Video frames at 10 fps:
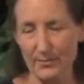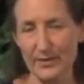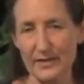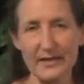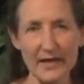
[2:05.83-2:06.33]

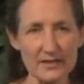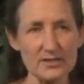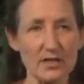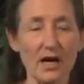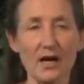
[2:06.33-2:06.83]
But next
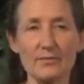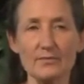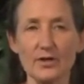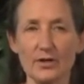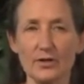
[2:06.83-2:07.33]

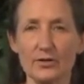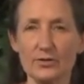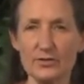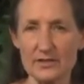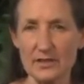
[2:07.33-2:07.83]
time
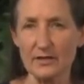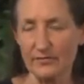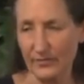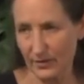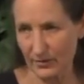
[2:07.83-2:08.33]
you see a
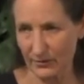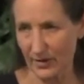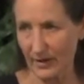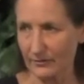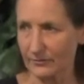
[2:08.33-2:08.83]

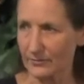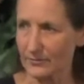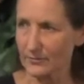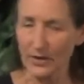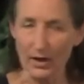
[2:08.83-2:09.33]
photograph
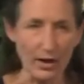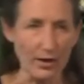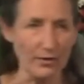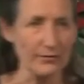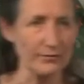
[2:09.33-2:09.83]

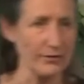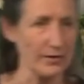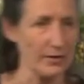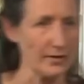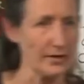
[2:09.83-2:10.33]
of
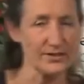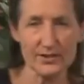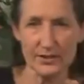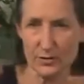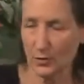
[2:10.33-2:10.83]
a
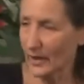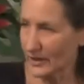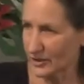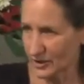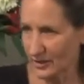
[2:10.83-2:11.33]

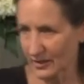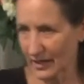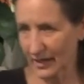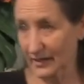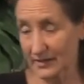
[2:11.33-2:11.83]
situation
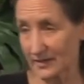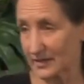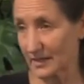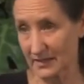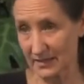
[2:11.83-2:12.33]
like at
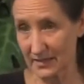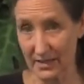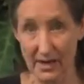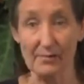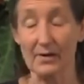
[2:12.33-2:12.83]

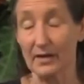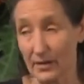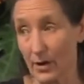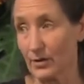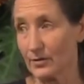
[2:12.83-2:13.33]
Sierra
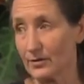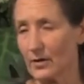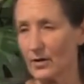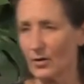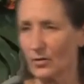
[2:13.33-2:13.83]
Leone
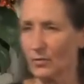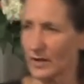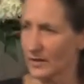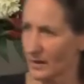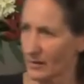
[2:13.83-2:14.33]

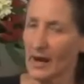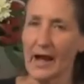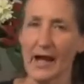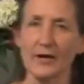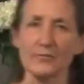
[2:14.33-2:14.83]
where there are
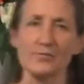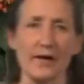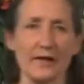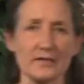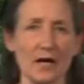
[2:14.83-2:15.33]

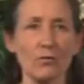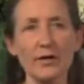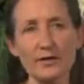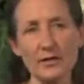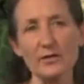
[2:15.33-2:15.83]
outbreaks, I
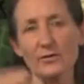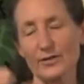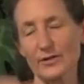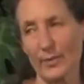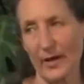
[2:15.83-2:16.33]
want you to look
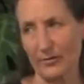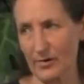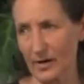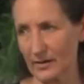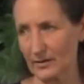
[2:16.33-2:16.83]
at the
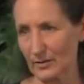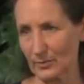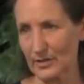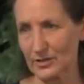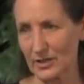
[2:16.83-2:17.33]
background in the
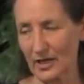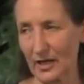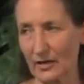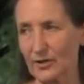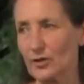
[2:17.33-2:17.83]
picture
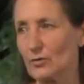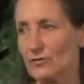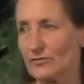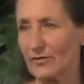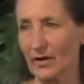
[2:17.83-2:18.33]
and you will
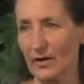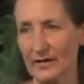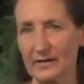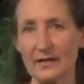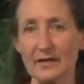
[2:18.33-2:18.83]

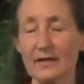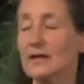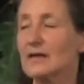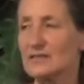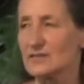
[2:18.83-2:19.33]
find
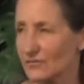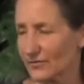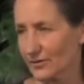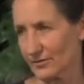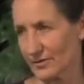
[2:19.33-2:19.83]
it's
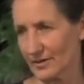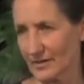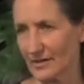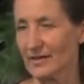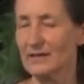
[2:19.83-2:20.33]
filthy.
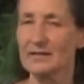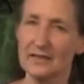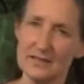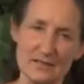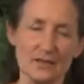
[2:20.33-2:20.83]

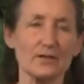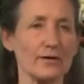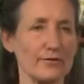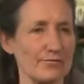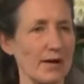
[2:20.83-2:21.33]
There's a lot
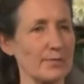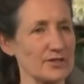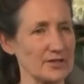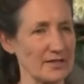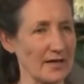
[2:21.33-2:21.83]
of
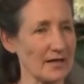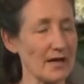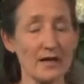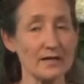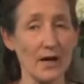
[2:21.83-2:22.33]
rubbish there.
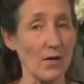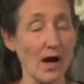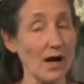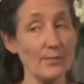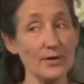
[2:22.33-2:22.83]
Now,
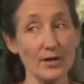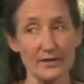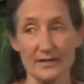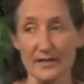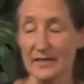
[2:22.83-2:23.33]
I'm
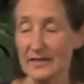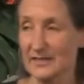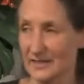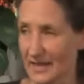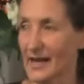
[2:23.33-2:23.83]
not
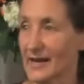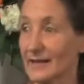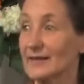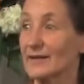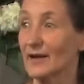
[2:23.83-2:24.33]

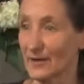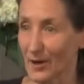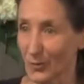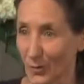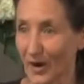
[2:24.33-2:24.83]
saying that I
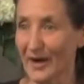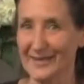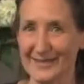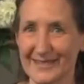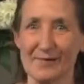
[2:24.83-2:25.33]
know why
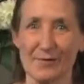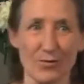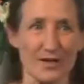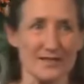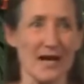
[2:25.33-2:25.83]
it's there or
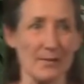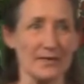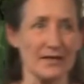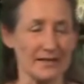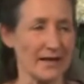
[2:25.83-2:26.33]
what's
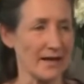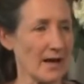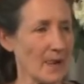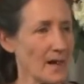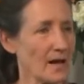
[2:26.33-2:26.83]
happening there,
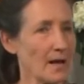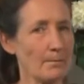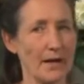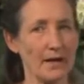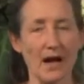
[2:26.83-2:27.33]

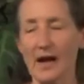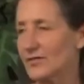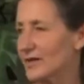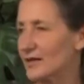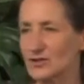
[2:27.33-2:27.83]
but I
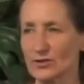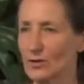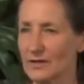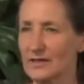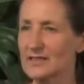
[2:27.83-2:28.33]
think
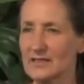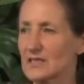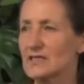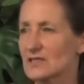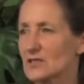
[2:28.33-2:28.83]
surely this
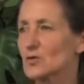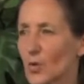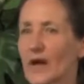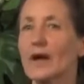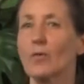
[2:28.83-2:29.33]
is
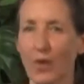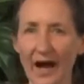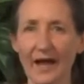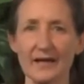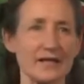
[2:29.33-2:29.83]
square
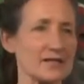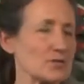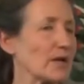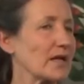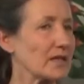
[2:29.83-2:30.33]
one, is
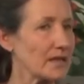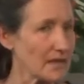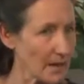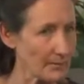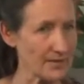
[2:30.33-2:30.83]
we
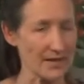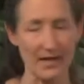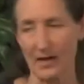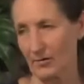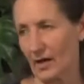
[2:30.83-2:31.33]
clean up the
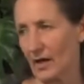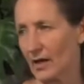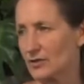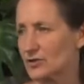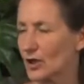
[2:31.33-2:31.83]
area
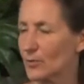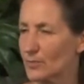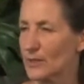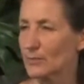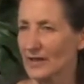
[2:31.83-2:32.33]
and show
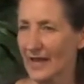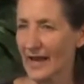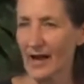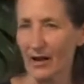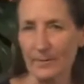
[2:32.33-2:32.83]
people
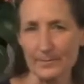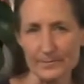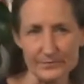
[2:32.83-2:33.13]
how